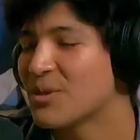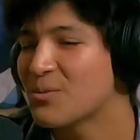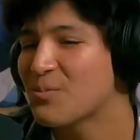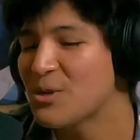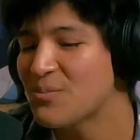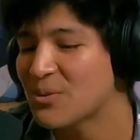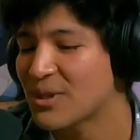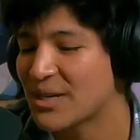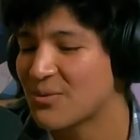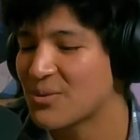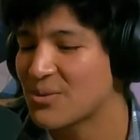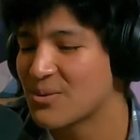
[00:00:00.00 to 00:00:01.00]
There's people
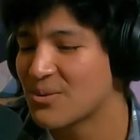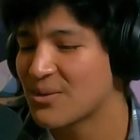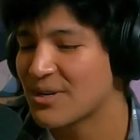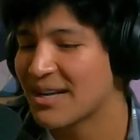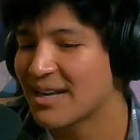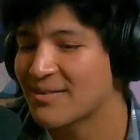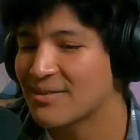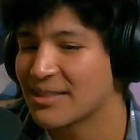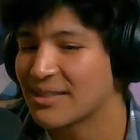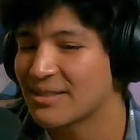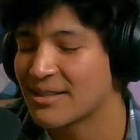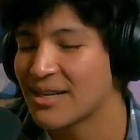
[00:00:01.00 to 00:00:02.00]
that will have
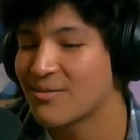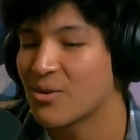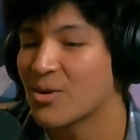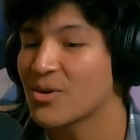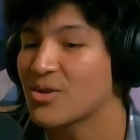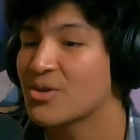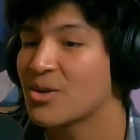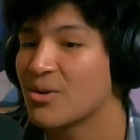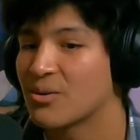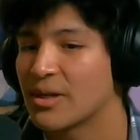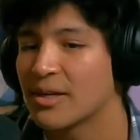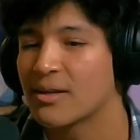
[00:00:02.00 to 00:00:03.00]
like a live art
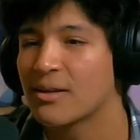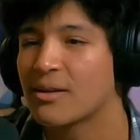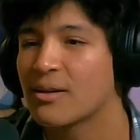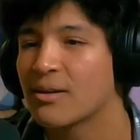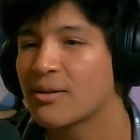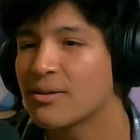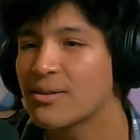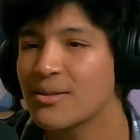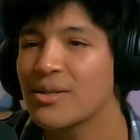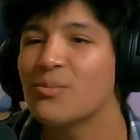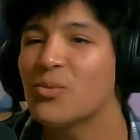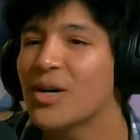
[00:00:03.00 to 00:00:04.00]
show, like, just
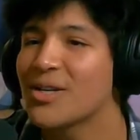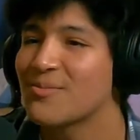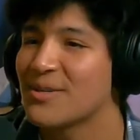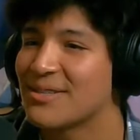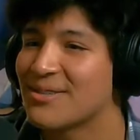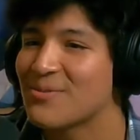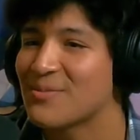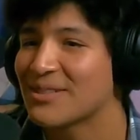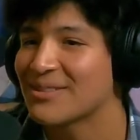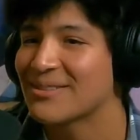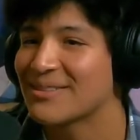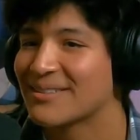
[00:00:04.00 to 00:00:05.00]
come watch me do my
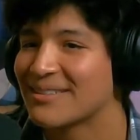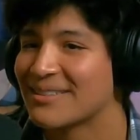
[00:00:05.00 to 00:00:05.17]
art.